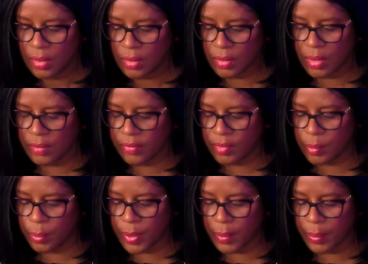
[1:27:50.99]
good evening,
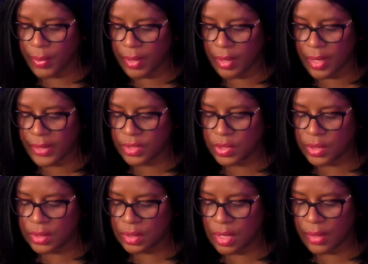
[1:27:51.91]
Papa. I
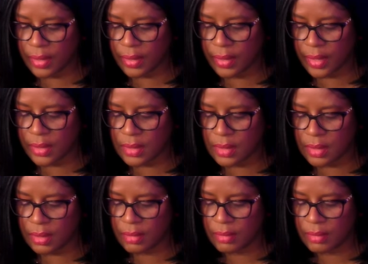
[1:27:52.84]
just got connected.